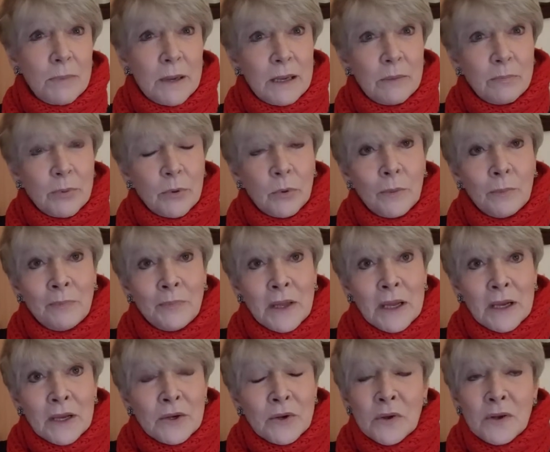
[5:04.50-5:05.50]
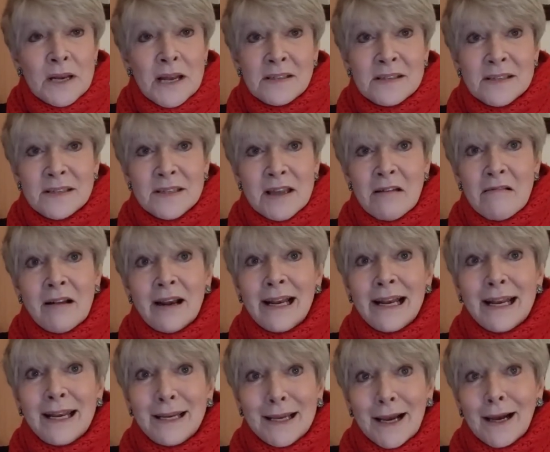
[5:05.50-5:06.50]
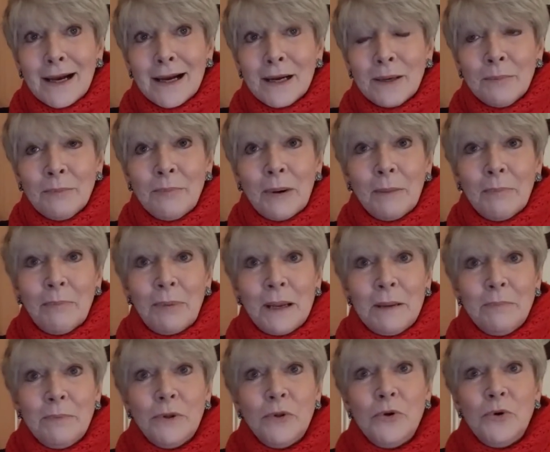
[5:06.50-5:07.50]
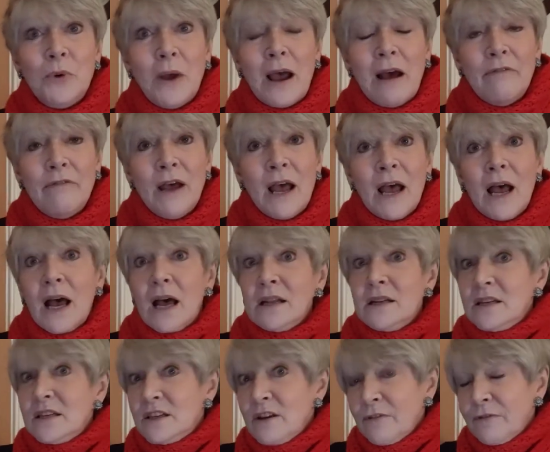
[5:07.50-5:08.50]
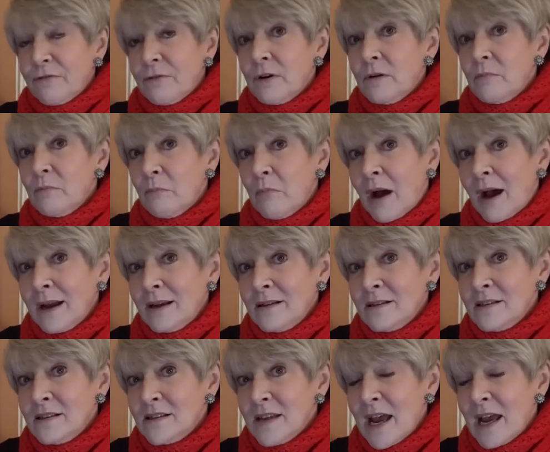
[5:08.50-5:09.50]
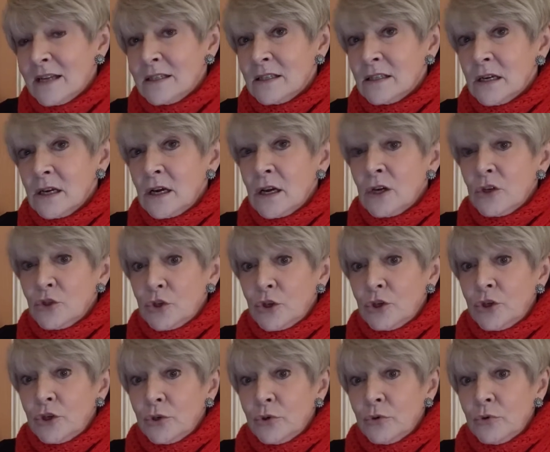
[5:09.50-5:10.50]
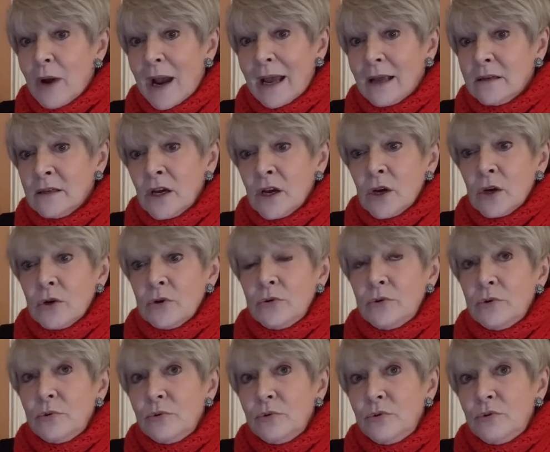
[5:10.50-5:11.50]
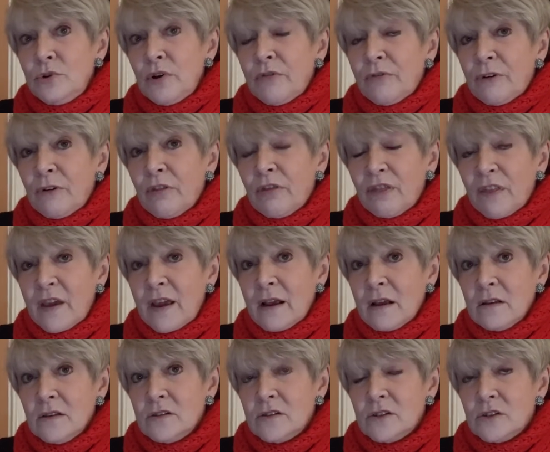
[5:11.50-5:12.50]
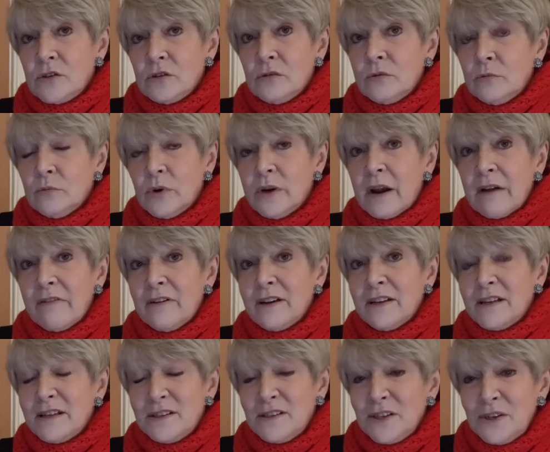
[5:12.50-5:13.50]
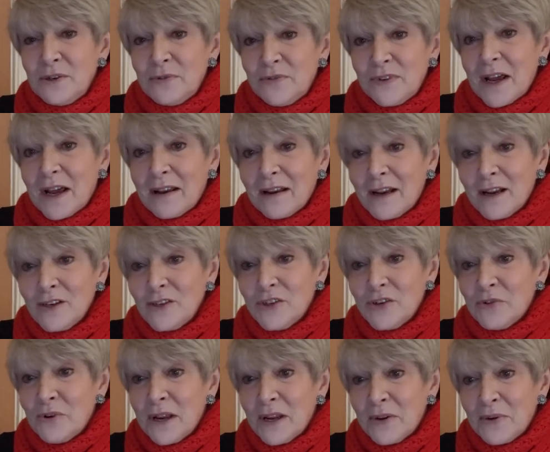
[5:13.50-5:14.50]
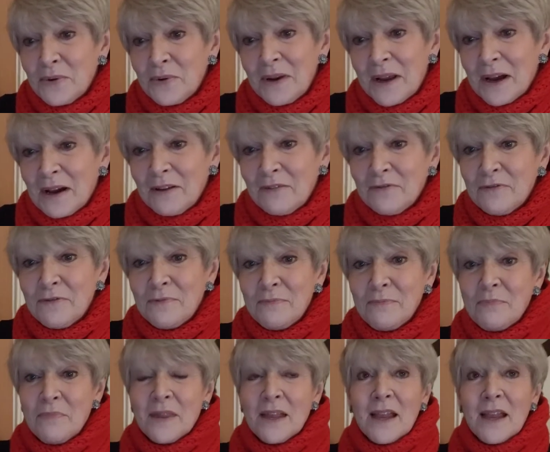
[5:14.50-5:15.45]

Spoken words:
people, not necessarily young, but people who have a different mindset to you and who do different things to whatever it is you've done during your life.